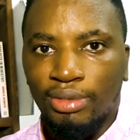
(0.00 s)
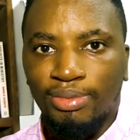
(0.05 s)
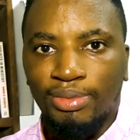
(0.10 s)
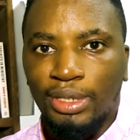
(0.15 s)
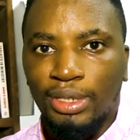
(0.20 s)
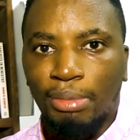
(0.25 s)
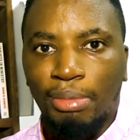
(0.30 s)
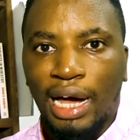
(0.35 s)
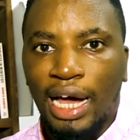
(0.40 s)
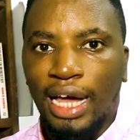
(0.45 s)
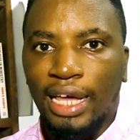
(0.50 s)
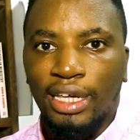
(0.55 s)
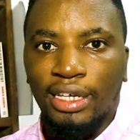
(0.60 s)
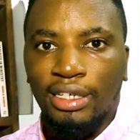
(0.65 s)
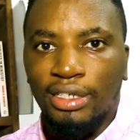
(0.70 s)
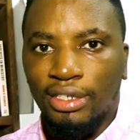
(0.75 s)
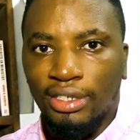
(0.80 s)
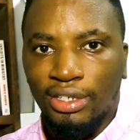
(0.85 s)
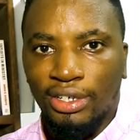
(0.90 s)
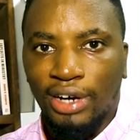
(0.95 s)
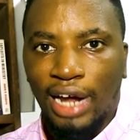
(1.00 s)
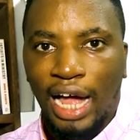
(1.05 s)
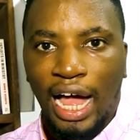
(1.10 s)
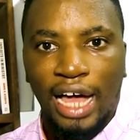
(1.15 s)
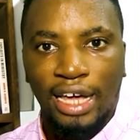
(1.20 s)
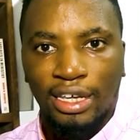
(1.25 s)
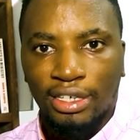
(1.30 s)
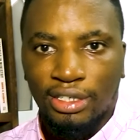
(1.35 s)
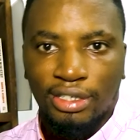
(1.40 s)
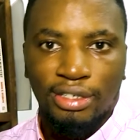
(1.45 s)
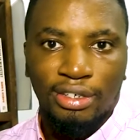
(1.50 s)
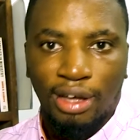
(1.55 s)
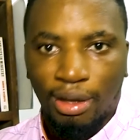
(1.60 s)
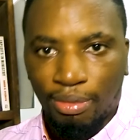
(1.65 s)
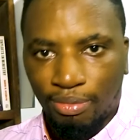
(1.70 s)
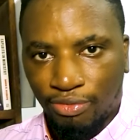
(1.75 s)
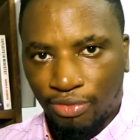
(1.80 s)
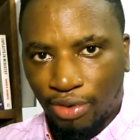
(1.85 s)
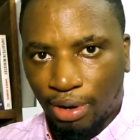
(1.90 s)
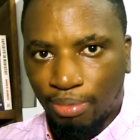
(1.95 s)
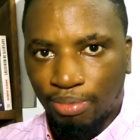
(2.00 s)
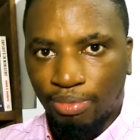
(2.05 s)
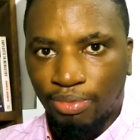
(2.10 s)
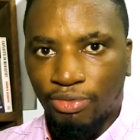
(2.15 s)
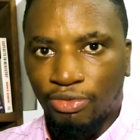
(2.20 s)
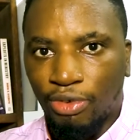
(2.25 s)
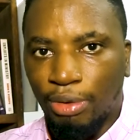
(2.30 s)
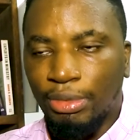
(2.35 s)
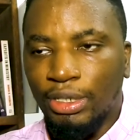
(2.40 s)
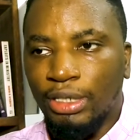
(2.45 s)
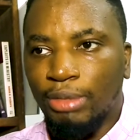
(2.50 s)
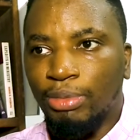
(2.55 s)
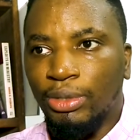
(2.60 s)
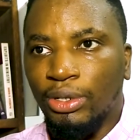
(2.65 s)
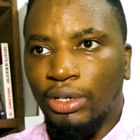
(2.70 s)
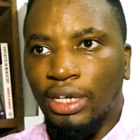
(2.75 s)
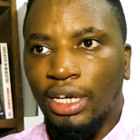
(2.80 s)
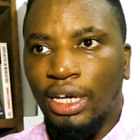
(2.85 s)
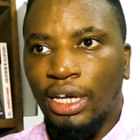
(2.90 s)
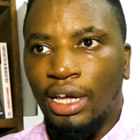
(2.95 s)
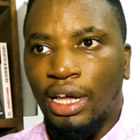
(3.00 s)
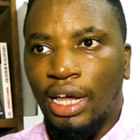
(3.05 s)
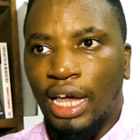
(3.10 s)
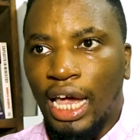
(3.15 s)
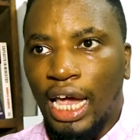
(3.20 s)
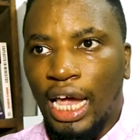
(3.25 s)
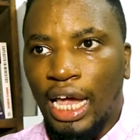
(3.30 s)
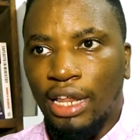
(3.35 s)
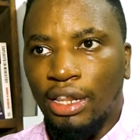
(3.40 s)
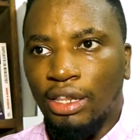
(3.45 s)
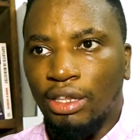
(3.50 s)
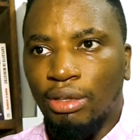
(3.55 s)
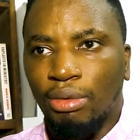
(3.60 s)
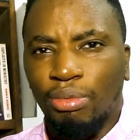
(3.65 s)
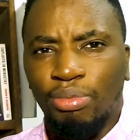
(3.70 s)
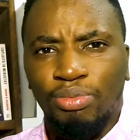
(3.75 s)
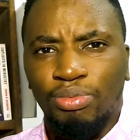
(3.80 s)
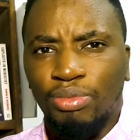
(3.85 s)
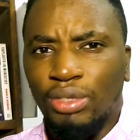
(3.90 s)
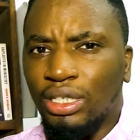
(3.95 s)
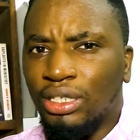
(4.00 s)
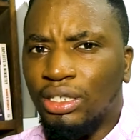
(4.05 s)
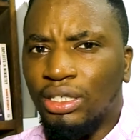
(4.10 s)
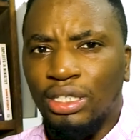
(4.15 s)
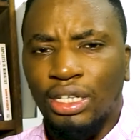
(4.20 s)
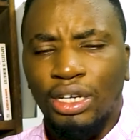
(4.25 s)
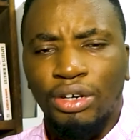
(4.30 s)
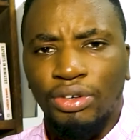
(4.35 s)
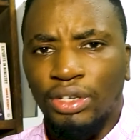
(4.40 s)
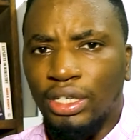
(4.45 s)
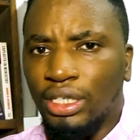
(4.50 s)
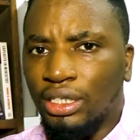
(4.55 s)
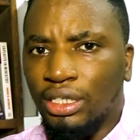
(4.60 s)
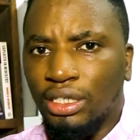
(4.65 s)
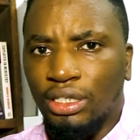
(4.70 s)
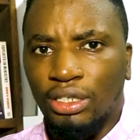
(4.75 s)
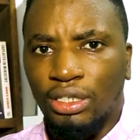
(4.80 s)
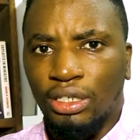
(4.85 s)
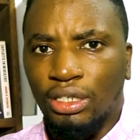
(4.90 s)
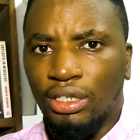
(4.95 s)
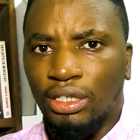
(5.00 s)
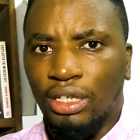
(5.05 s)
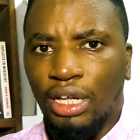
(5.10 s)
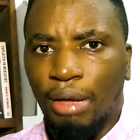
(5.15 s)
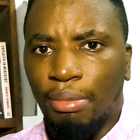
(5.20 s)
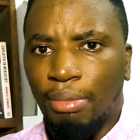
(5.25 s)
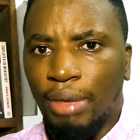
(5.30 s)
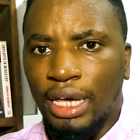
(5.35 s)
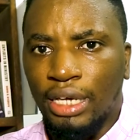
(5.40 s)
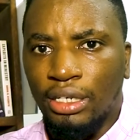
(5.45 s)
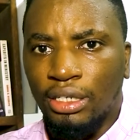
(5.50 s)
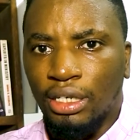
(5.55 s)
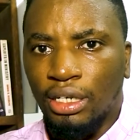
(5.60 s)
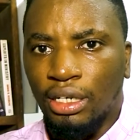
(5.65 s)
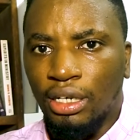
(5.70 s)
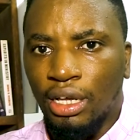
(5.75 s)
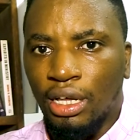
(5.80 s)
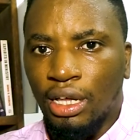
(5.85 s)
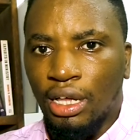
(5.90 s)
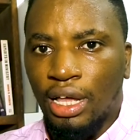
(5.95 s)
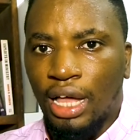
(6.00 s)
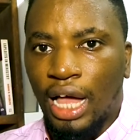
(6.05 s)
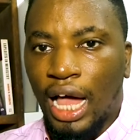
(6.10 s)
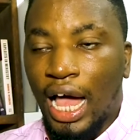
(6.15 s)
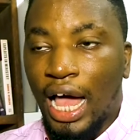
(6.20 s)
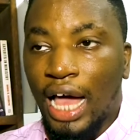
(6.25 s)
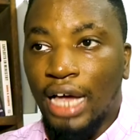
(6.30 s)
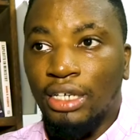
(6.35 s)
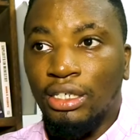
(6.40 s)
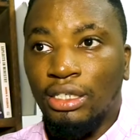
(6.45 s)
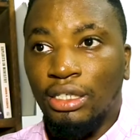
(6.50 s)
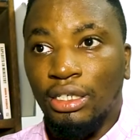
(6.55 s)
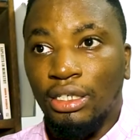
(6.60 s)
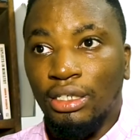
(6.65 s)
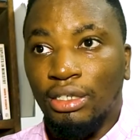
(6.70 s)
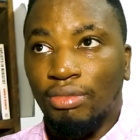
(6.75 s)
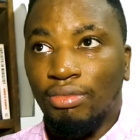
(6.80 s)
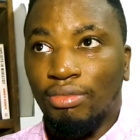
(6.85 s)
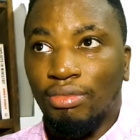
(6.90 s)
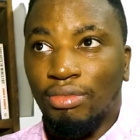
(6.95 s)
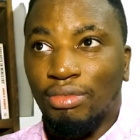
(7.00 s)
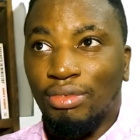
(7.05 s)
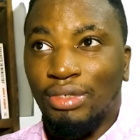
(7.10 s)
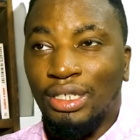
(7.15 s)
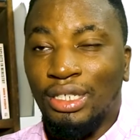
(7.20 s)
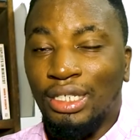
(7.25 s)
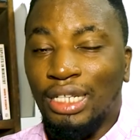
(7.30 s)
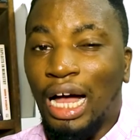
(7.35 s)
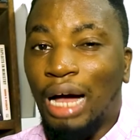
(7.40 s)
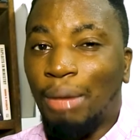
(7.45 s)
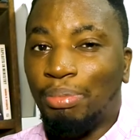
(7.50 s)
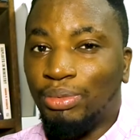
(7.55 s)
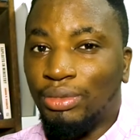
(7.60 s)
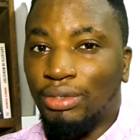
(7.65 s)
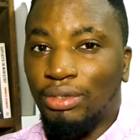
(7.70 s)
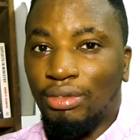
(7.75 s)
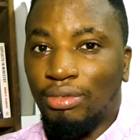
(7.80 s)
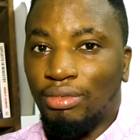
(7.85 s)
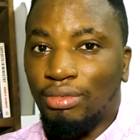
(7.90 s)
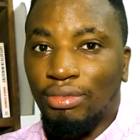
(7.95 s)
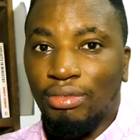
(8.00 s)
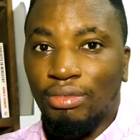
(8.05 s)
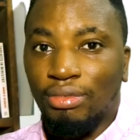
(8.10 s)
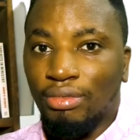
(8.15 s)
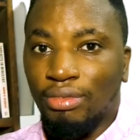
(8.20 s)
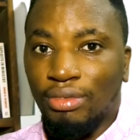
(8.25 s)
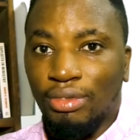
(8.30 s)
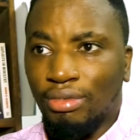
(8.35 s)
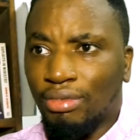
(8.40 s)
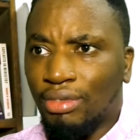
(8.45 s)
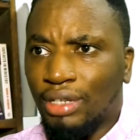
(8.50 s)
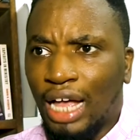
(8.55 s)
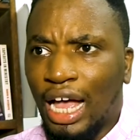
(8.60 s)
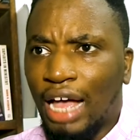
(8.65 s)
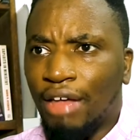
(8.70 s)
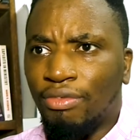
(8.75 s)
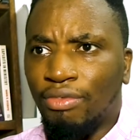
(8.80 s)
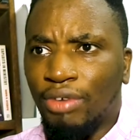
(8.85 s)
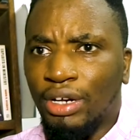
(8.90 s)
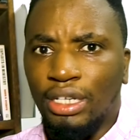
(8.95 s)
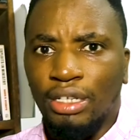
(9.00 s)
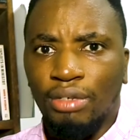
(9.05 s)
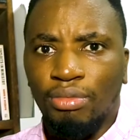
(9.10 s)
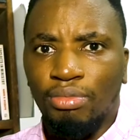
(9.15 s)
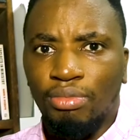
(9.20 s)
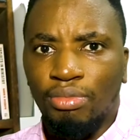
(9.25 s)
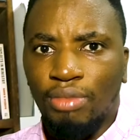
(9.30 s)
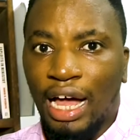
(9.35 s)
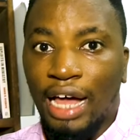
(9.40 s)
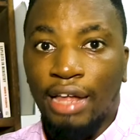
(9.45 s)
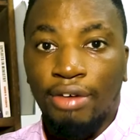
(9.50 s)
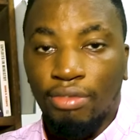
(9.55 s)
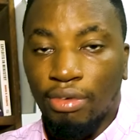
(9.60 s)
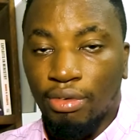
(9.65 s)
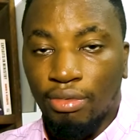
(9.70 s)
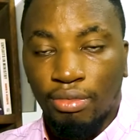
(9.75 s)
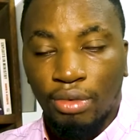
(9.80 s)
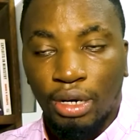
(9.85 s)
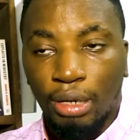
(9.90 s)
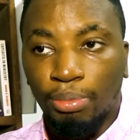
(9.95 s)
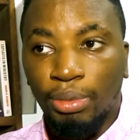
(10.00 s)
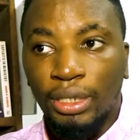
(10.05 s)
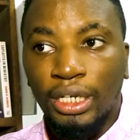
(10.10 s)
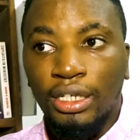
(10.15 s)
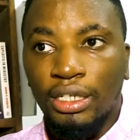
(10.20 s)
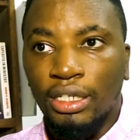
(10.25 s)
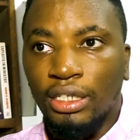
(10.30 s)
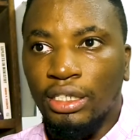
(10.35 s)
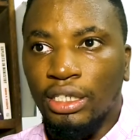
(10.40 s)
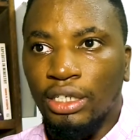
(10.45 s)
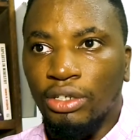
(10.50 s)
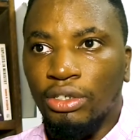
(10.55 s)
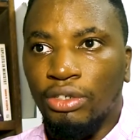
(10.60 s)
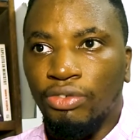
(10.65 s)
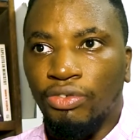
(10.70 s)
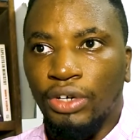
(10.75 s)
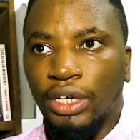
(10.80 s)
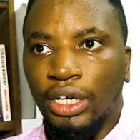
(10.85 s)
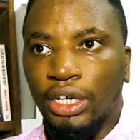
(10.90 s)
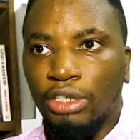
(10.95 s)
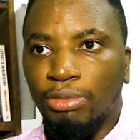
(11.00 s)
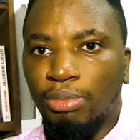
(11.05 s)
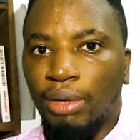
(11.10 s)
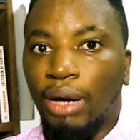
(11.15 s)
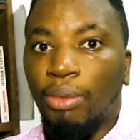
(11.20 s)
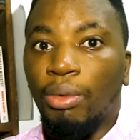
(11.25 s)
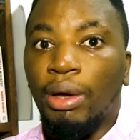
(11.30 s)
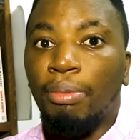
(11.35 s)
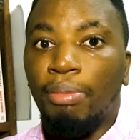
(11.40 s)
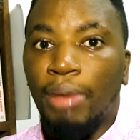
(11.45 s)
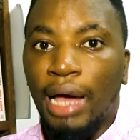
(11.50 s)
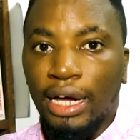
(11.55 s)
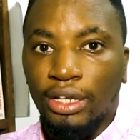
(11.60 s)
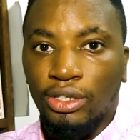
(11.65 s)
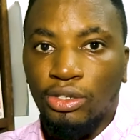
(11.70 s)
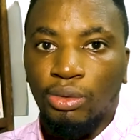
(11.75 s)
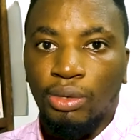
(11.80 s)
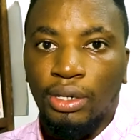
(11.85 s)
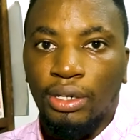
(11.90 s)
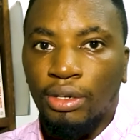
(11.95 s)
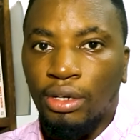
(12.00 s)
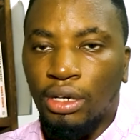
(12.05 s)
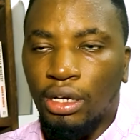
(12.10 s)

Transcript: Tobias, or Axe from this book. And the series is just amazing. I actually stopped. I hadn't completed the series for years, but I went back to it